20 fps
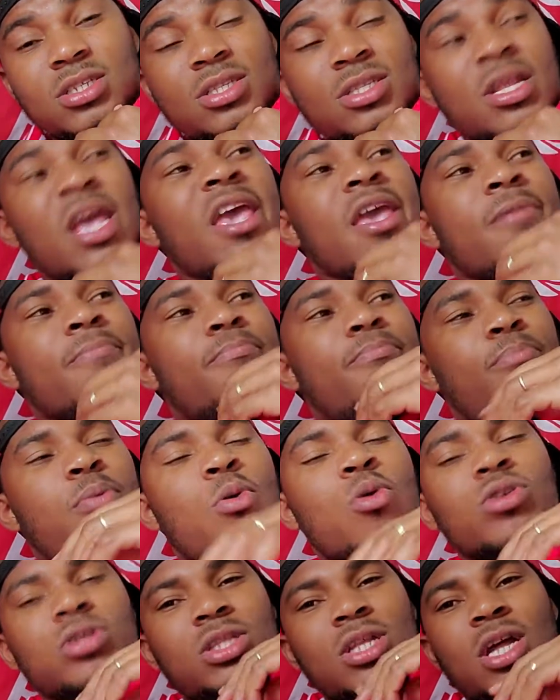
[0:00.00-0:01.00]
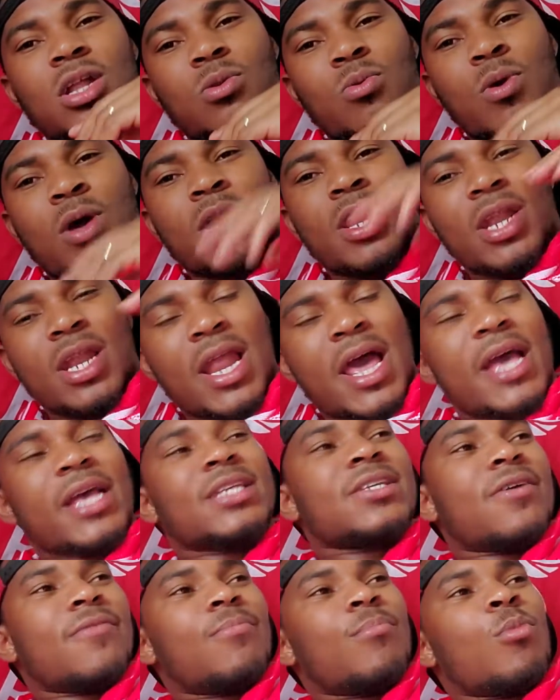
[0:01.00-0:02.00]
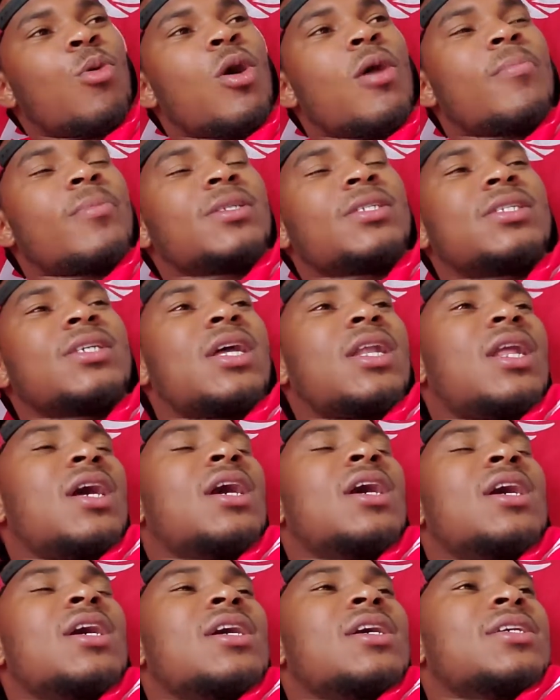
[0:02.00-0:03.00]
The important one, the likes of Mohamed Salah,